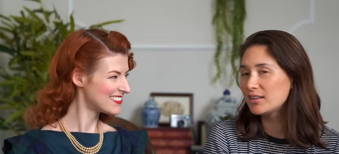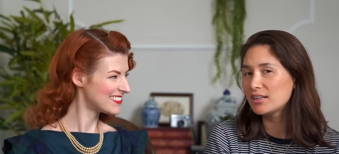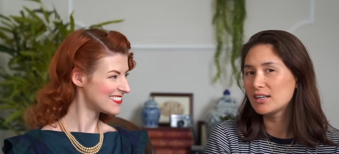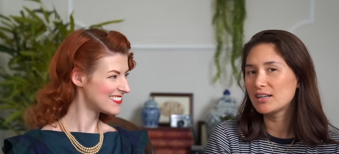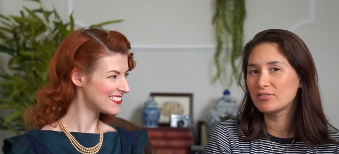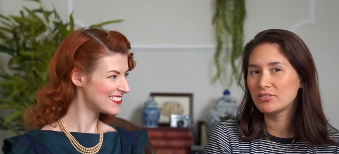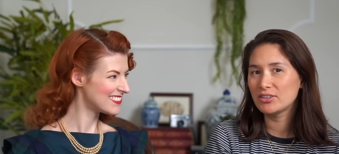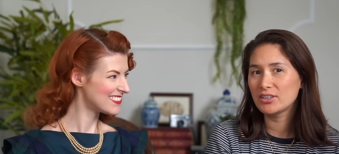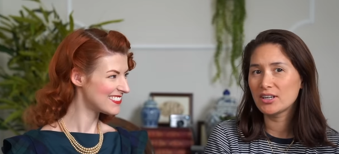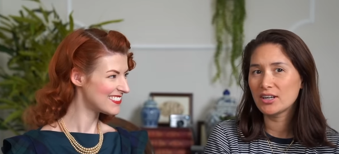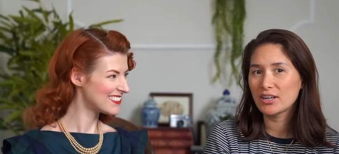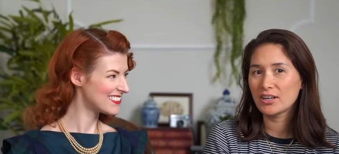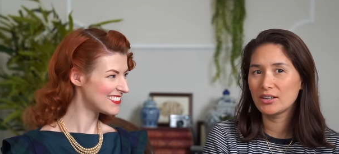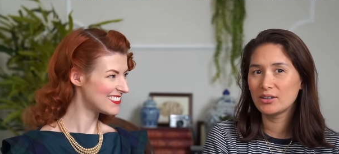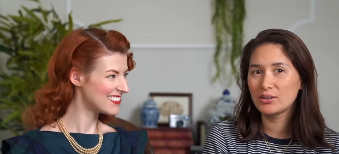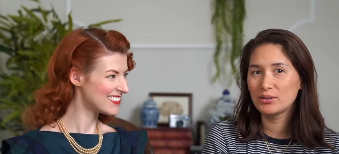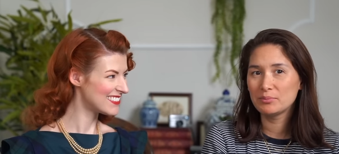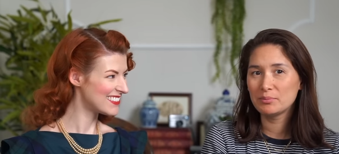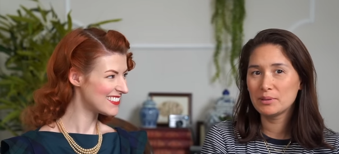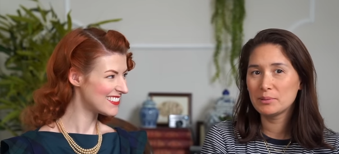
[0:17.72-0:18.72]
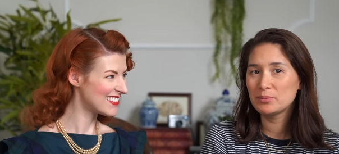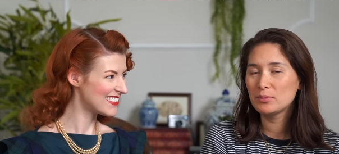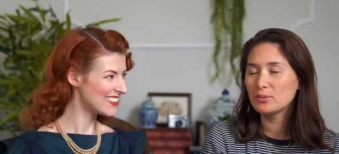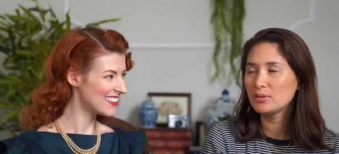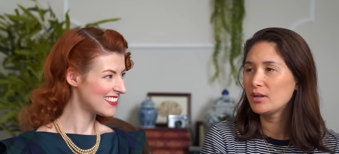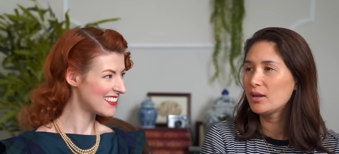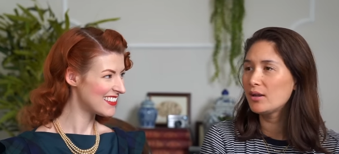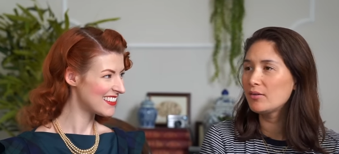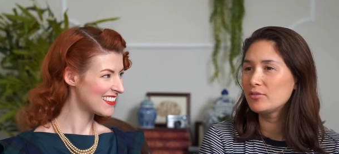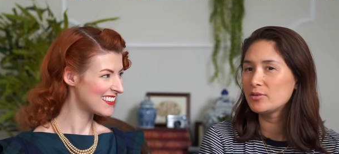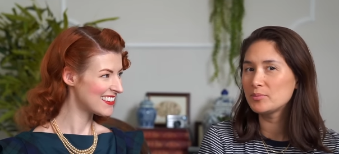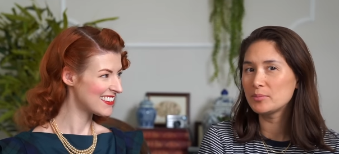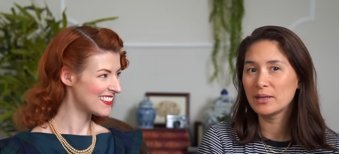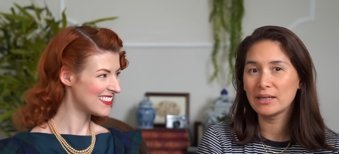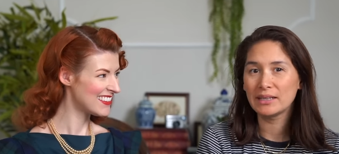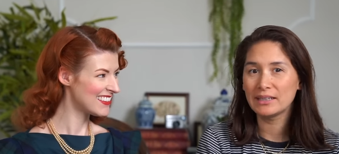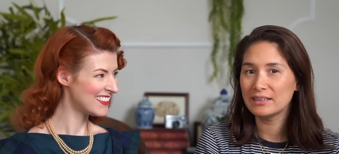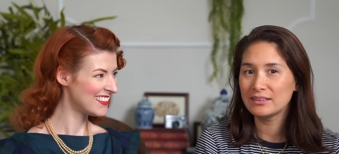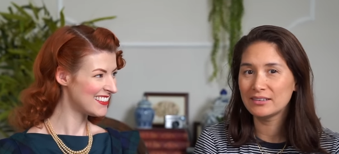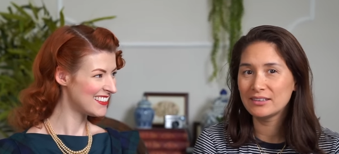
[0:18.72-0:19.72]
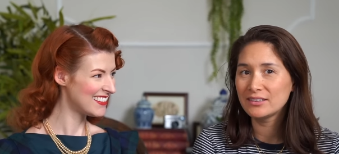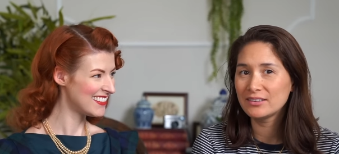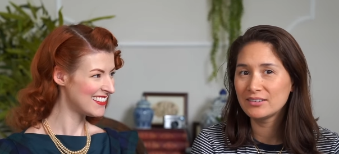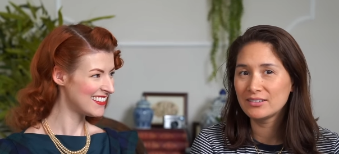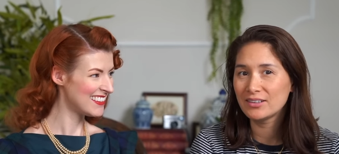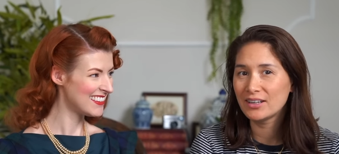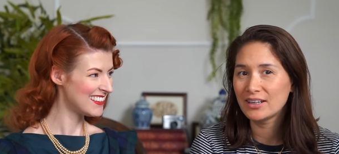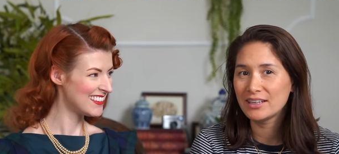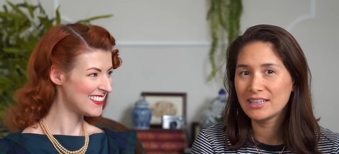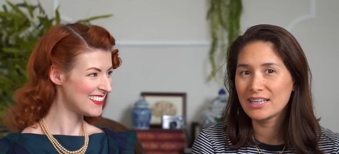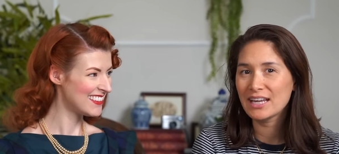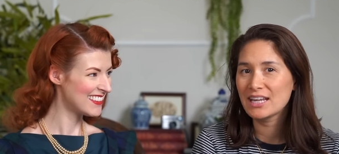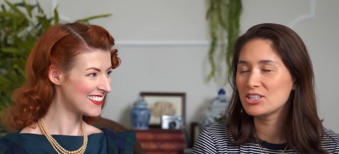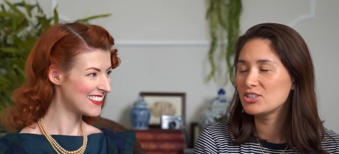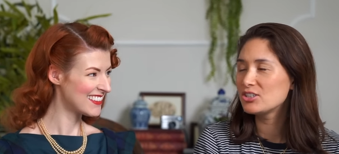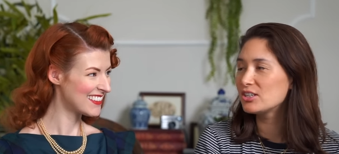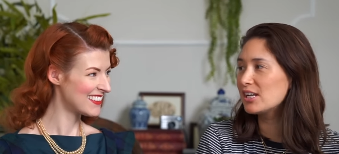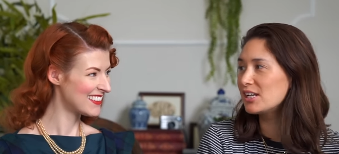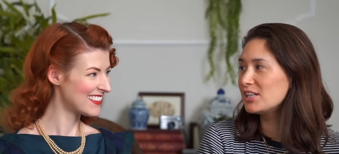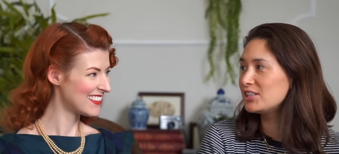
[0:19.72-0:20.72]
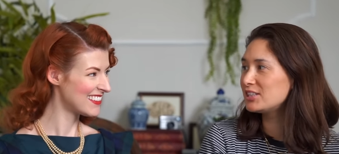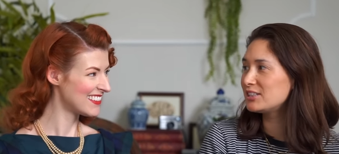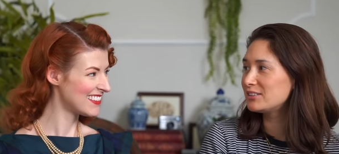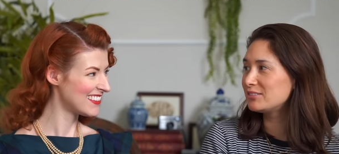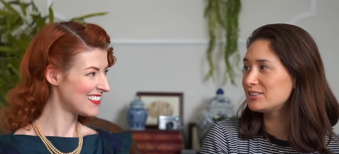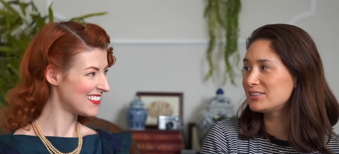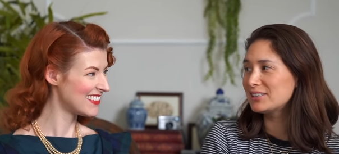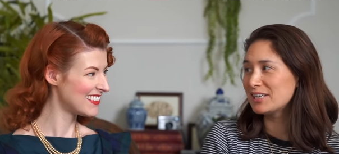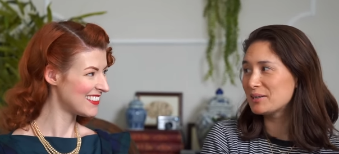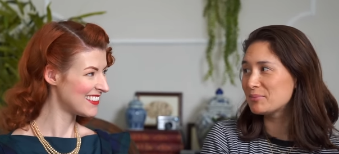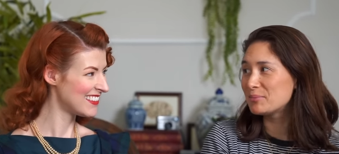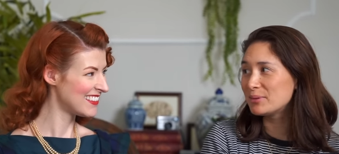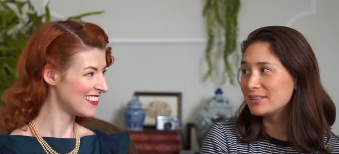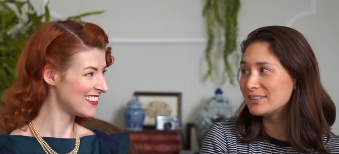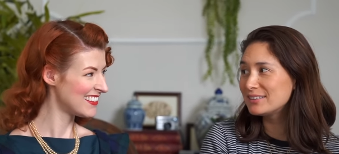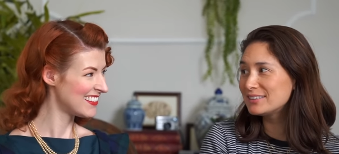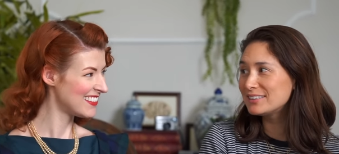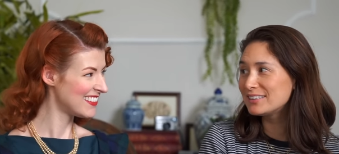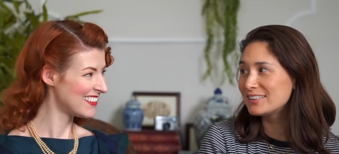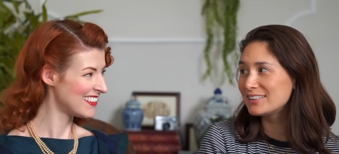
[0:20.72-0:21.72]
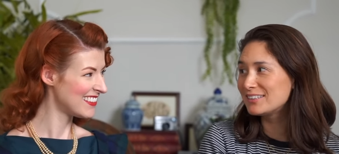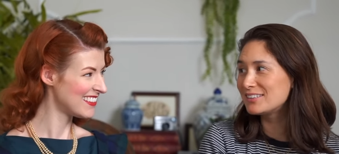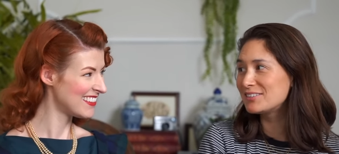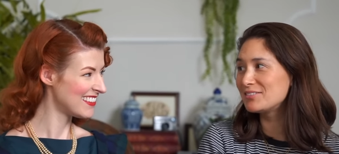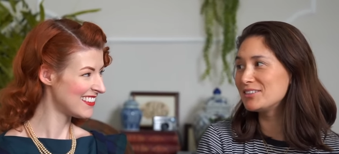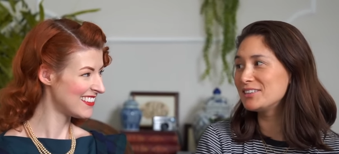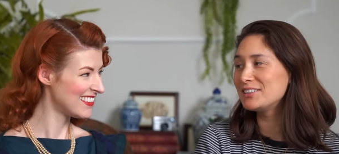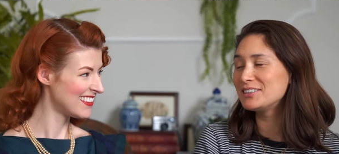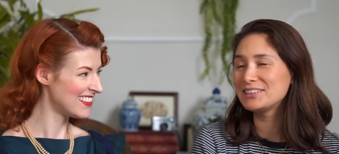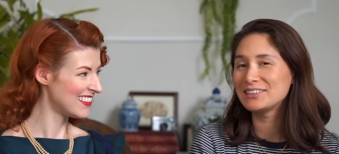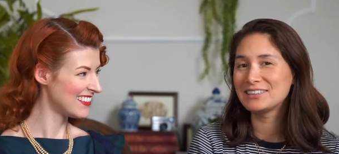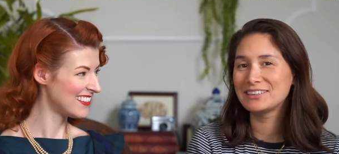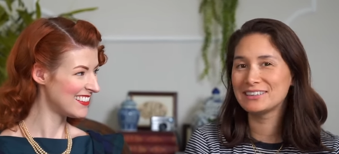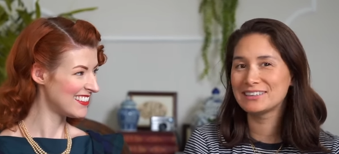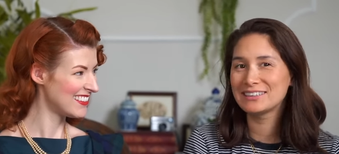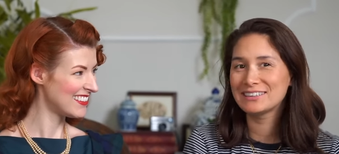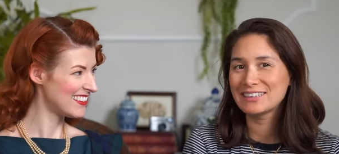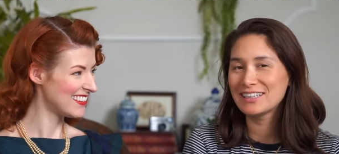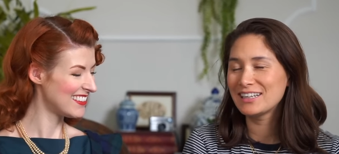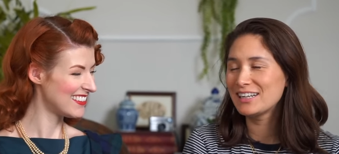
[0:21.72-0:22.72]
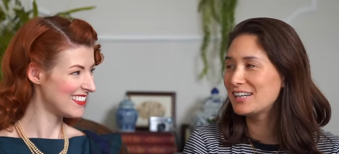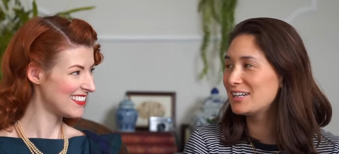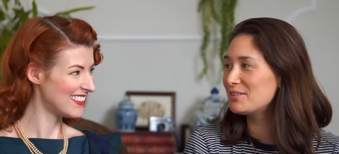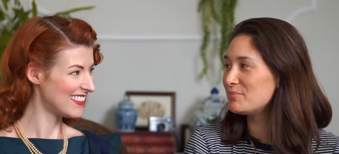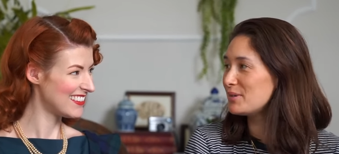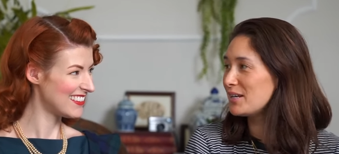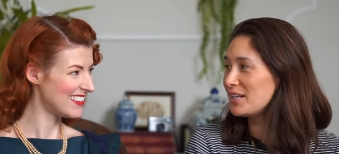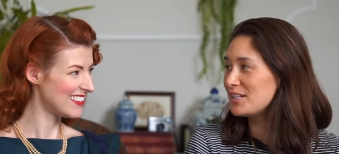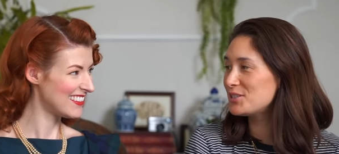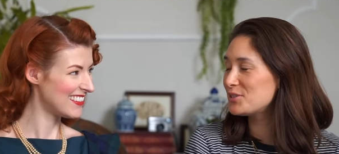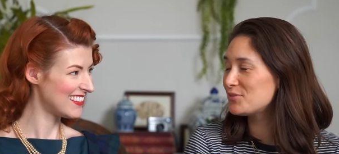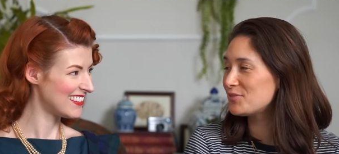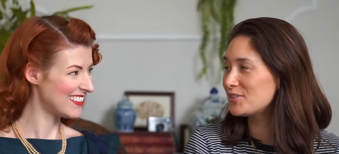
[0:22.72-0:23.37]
Speaker 1: I'll have you know, people loved my little like educational segment in our recent uh, Malaysia